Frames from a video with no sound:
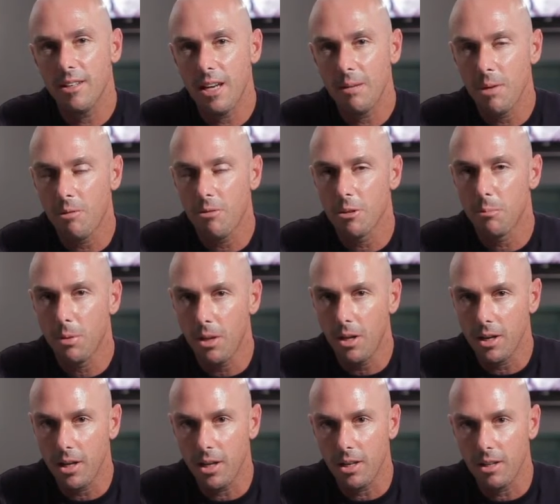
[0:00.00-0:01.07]
came out with a
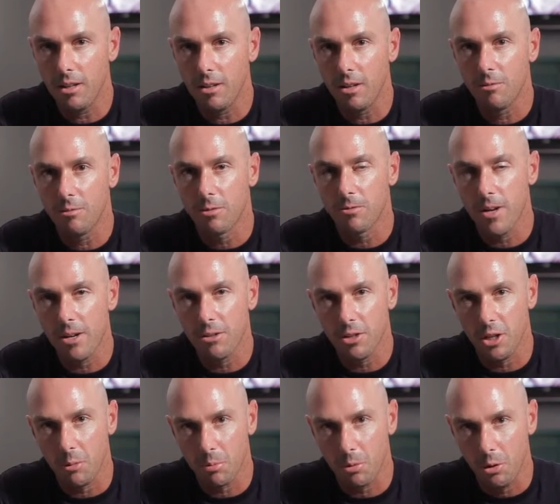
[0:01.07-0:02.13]
plug-in for Final
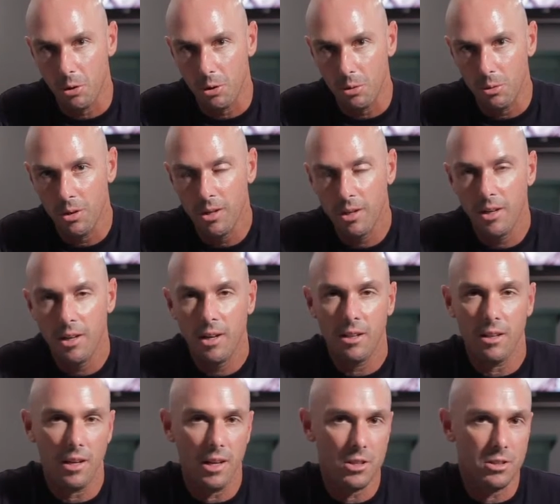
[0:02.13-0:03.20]
Cut Pro
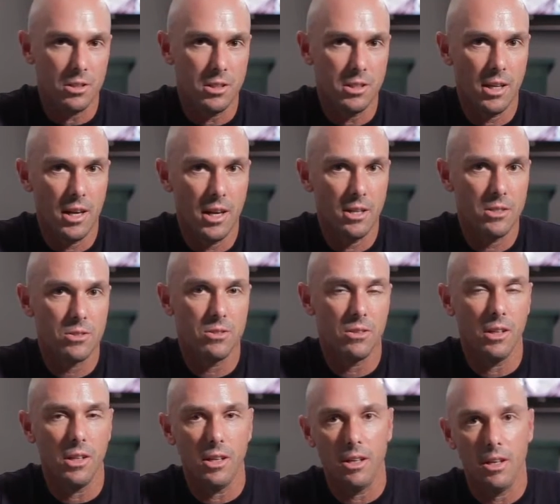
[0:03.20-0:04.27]
that actually takes
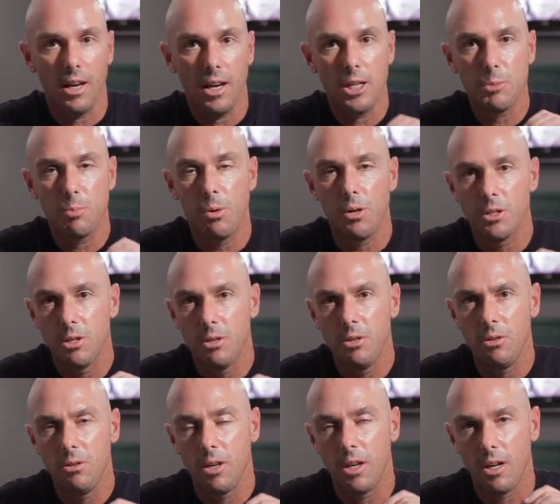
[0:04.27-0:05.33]
the
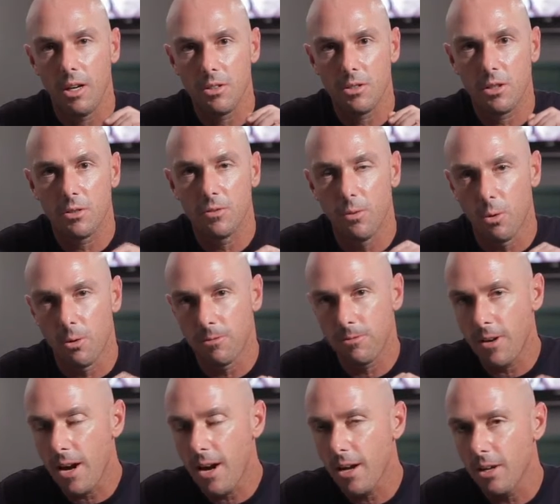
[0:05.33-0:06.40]
H.264
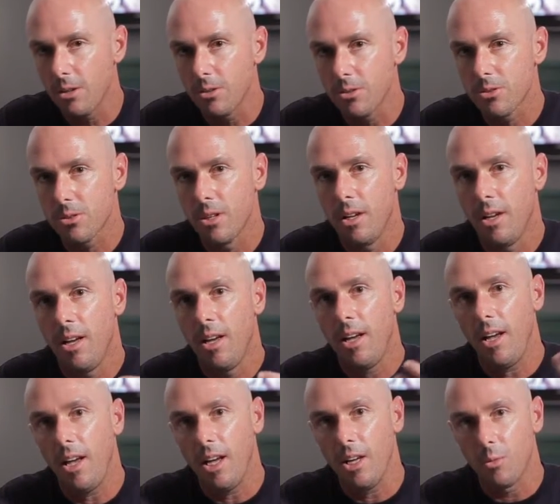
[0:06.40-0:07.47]
files
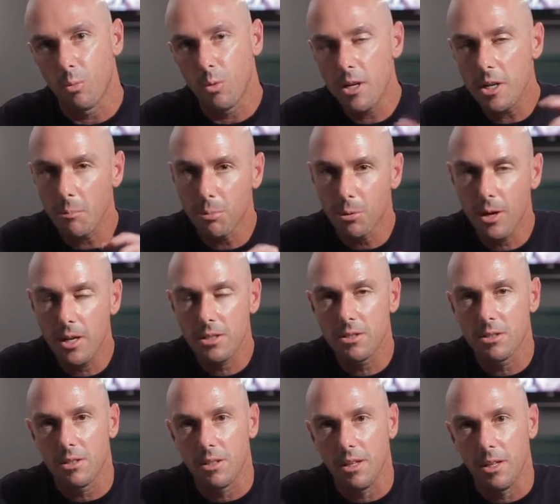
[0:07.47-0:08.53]
and
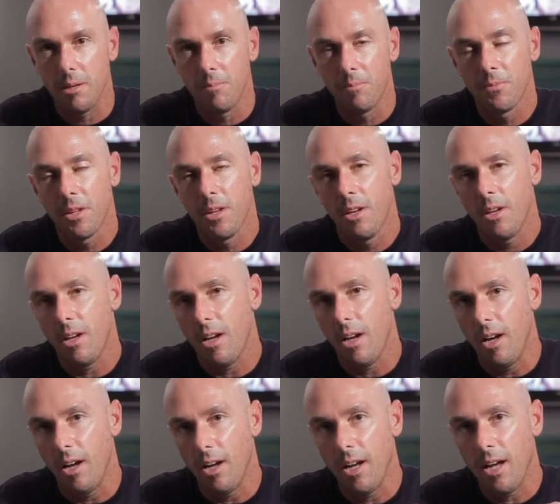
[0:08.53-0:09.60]
recompresses them
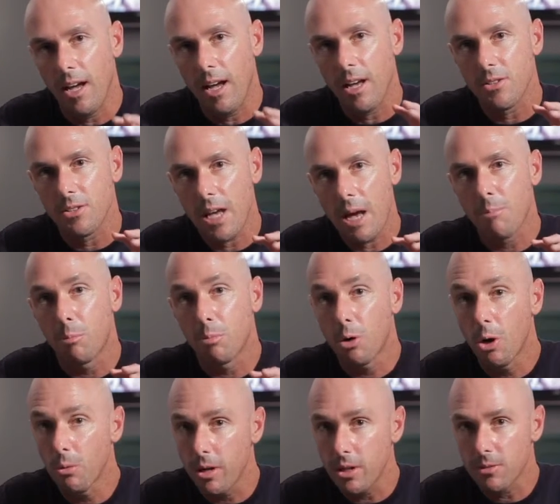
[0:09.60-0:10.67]
uh, as Apple
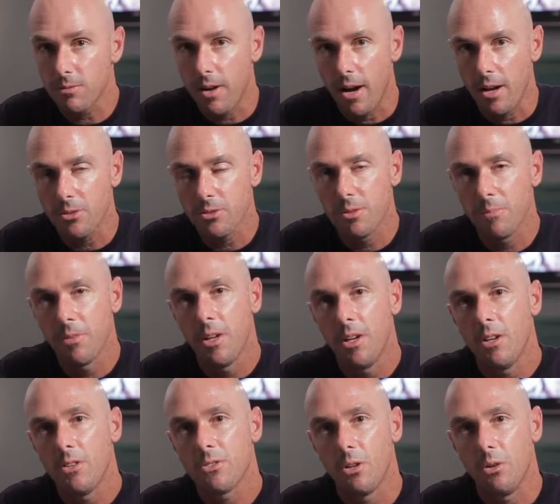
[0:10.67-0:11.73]
ProRes files.
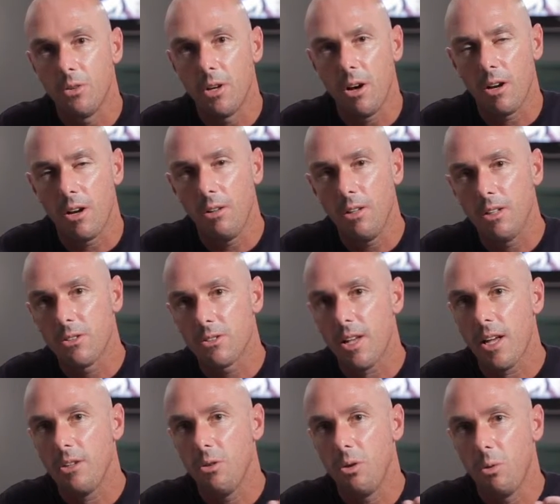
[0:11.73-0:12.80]
So not only does
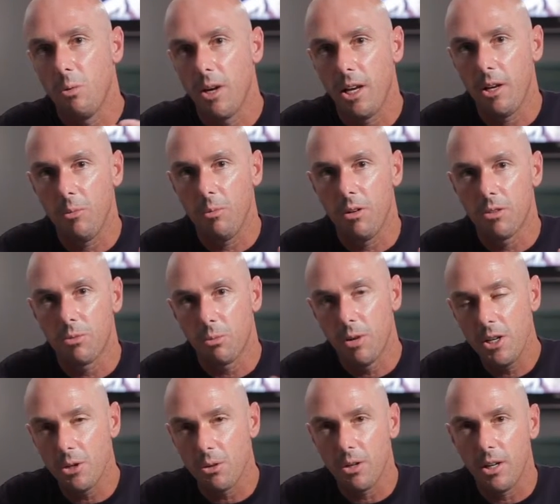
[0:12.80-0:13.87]
that do away with
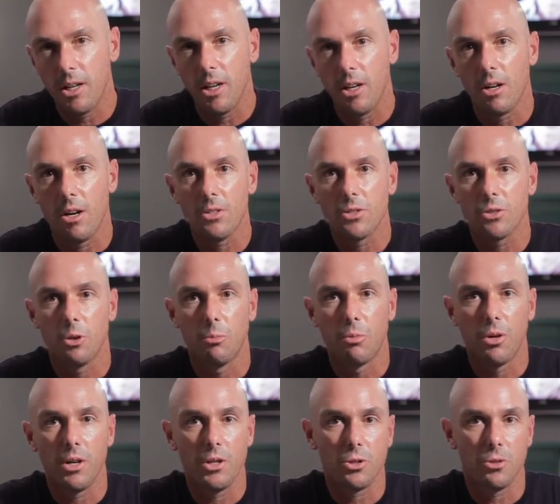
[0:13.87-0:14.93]
rendering, it also
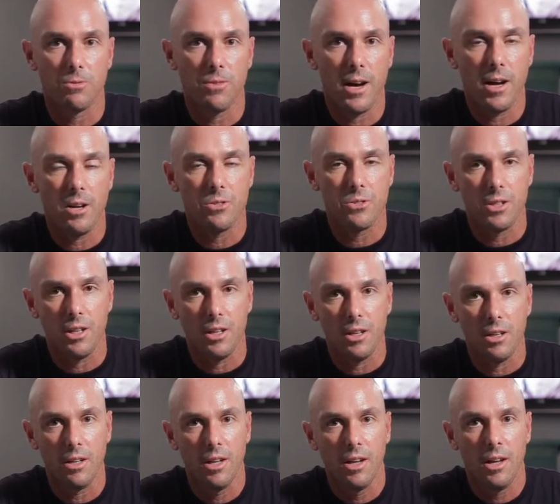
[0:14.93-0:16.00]
brings your files
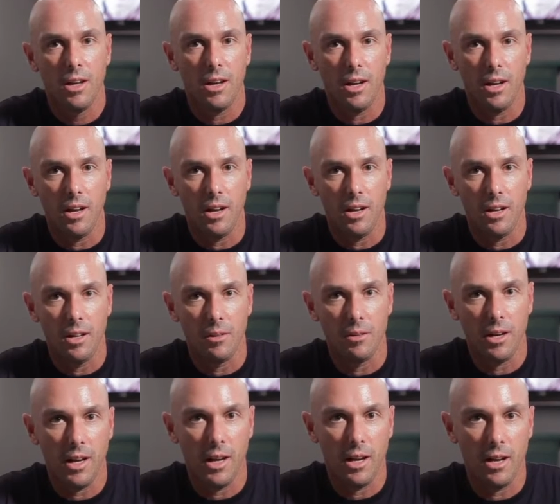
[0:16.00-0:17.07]
in uh,
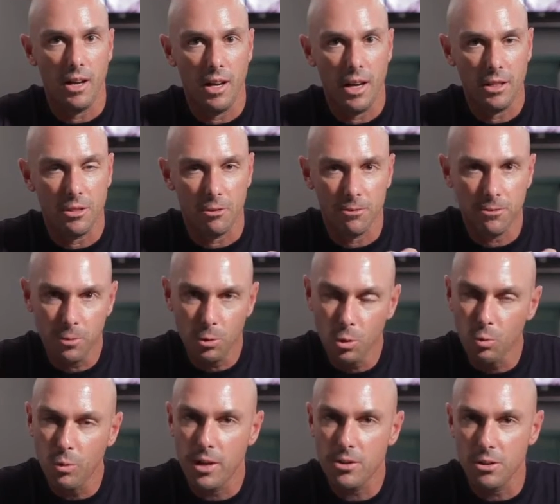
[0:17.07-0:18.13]
at, at, their
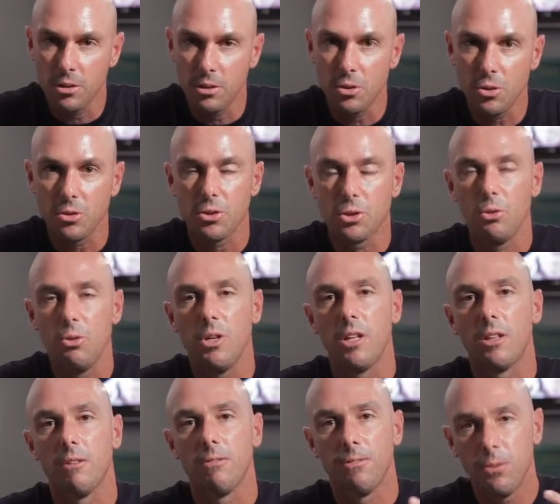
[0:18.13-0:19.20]
full resolution. So you
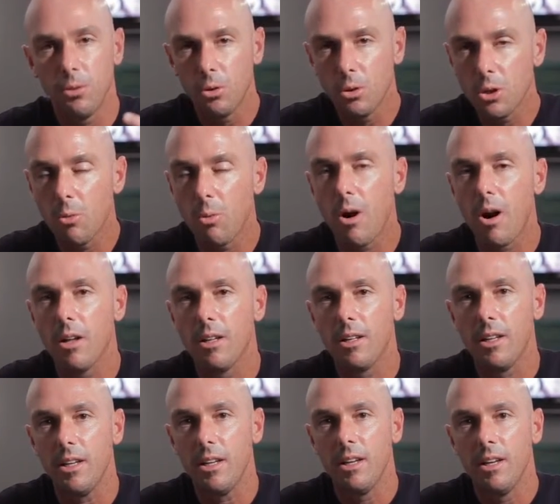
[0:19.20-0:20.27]
get the full
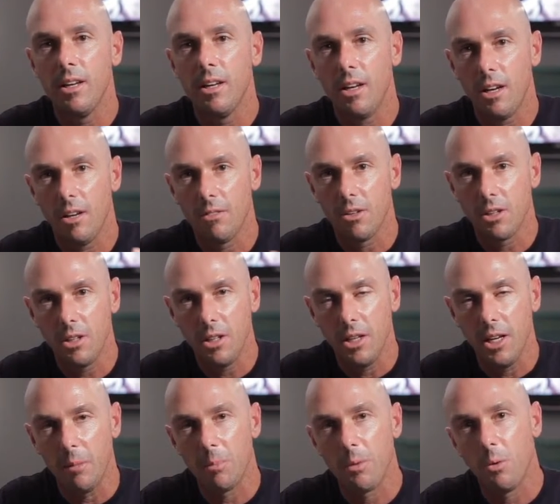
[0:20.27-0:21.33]
quality of the
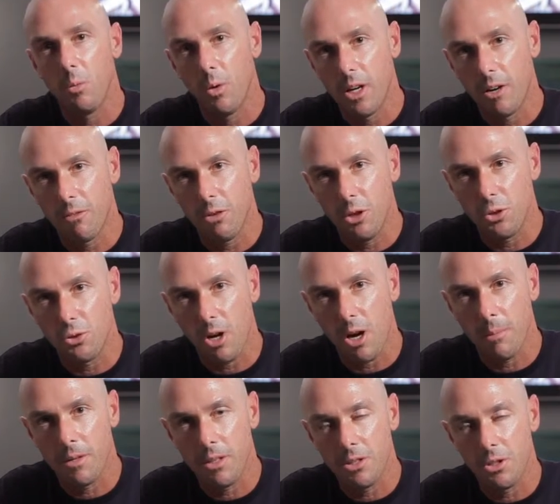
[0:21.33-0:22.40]
clip whenever you
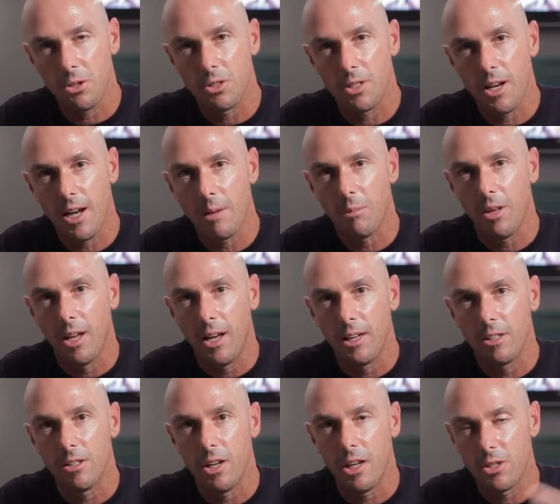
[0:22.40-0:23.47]
drop it into your
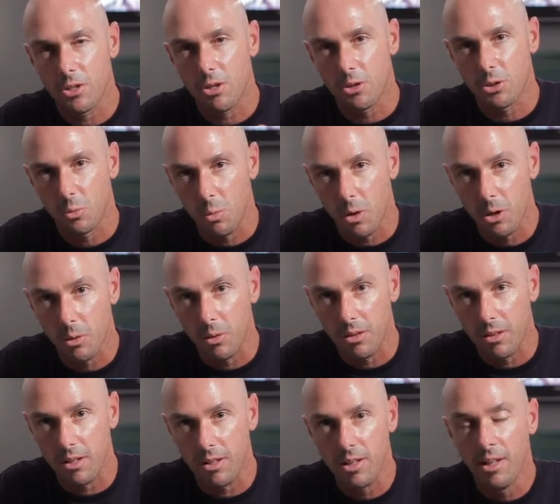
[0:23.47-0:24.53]
timeline and, and, start to work
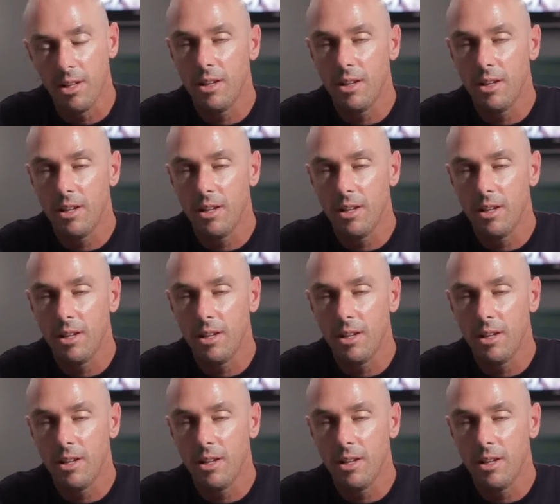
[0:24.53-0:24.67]
with it.